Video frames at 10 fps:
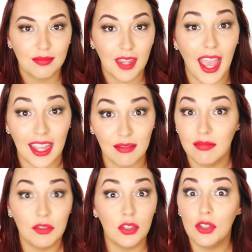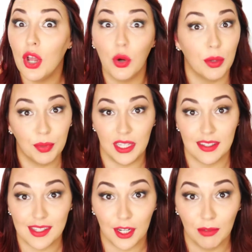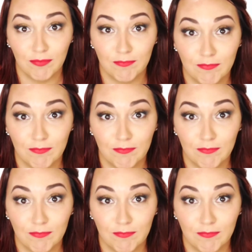Hey, no complaints here.